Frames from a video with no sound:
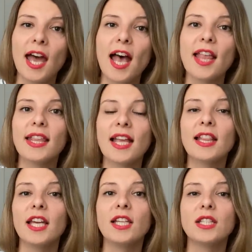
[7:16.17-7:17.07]
And then
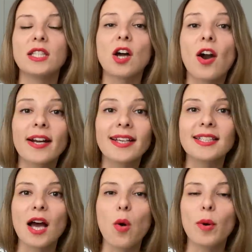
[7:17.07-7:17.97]
they
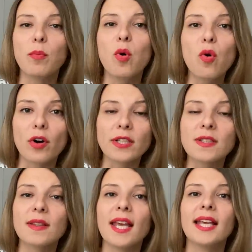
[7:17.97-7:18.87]
target our ports,
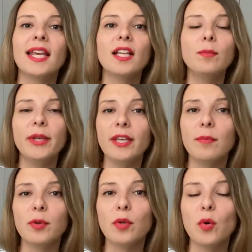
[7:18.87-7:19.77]
they kill
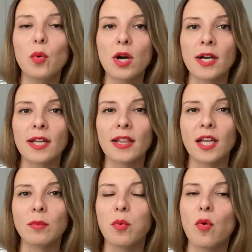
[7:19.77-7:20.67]
people who work in
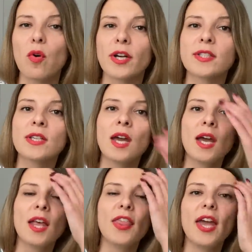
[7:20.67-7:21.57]
that port,
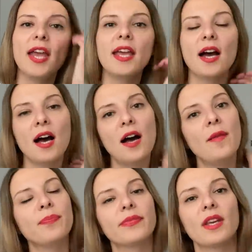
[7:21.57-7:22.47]
they
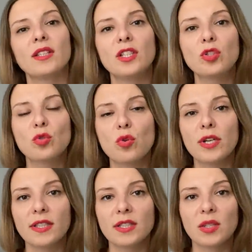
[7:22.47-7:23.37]

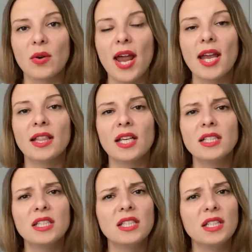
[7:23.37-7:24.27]
destroy this grain, they
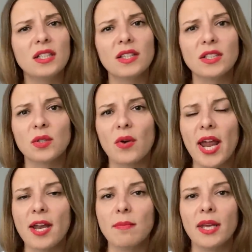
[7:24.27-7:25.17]
steal this
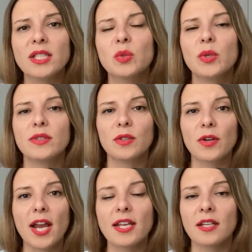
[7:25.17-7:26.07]
grain mixed with
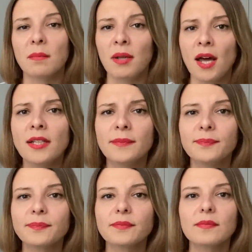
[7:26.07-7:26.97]
Ukrainian blood,
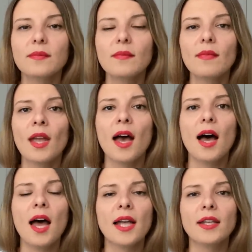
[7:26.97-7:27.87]

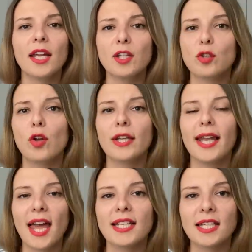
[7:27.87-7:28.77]
and they don't
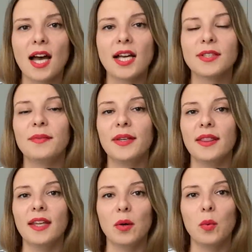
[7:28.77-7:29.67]
let us
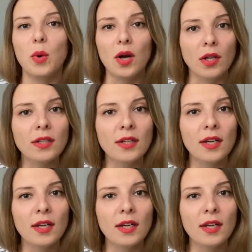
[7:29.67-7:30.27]
feed the world.